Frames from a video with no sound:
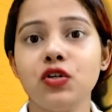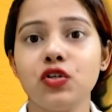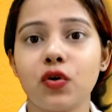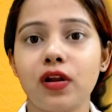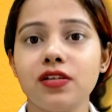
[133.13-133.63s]

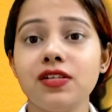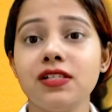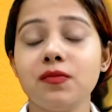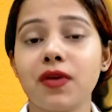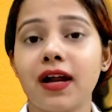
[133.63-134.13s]
Curology is
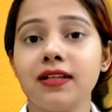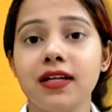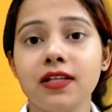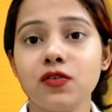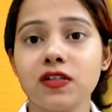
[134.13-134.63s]
a brand
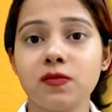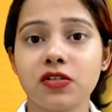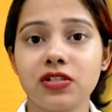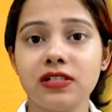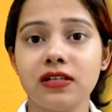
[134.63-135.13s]
that uses
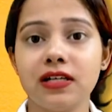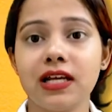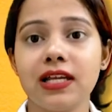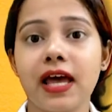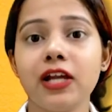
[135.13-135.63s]
machine learning
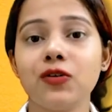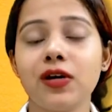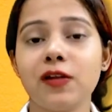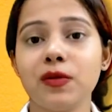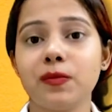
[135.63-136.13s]
and AI to
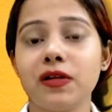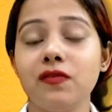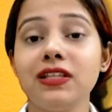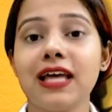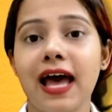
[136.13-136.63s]
help people
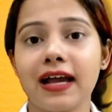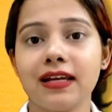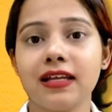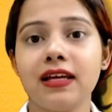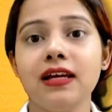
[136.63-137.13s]
with
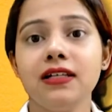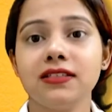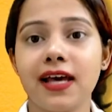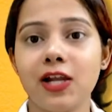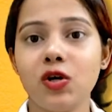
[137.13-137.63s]
acne. The
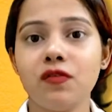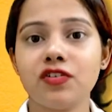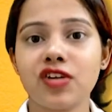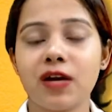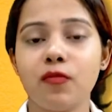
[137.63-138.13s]
Hello Eva
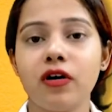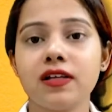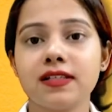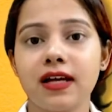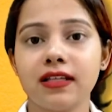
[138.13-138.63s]
chatbot
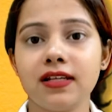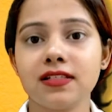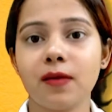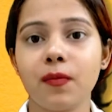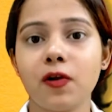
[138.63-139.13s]
is another
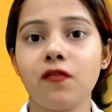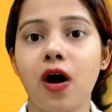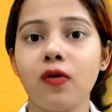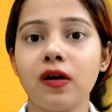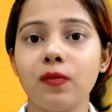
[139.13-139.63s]
example of
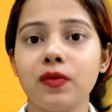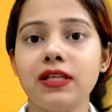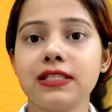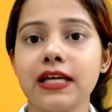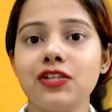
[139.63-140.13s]
how
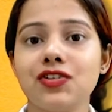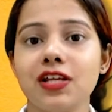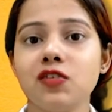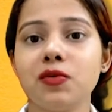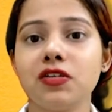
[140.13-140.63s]
companies can
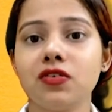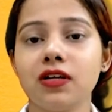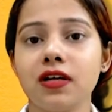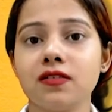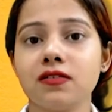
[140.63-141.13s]
change based on
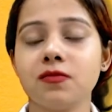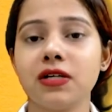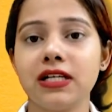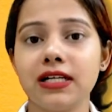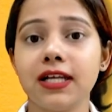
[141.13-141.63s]
customer
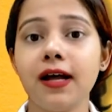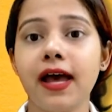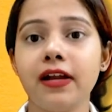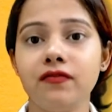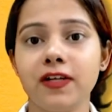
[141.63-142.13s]
data
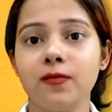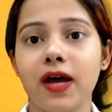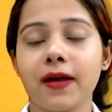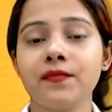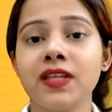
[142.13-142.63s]
and
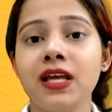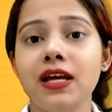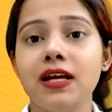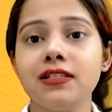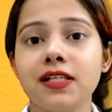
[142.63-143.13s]
feedback.
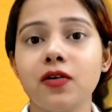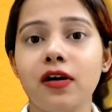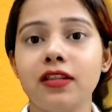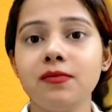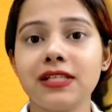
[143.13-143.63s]
Its
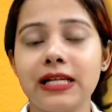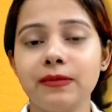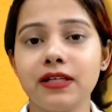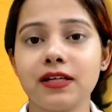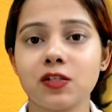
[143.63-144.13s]
algorithms help the
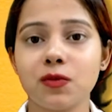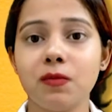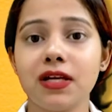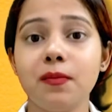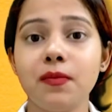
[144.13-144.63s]
customer
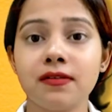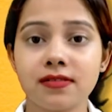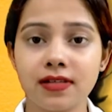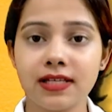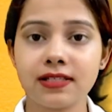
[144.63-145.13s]
make a
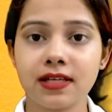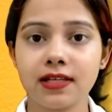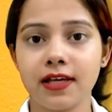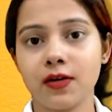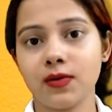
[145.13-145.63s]
personalized
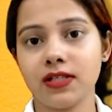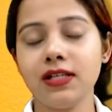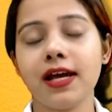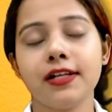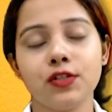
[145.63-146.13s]
skincare
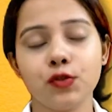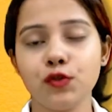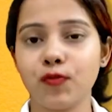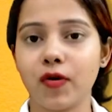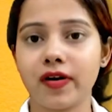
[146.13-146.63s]
routine and choose
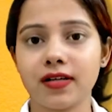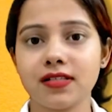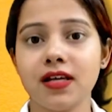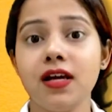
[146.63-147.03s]
products.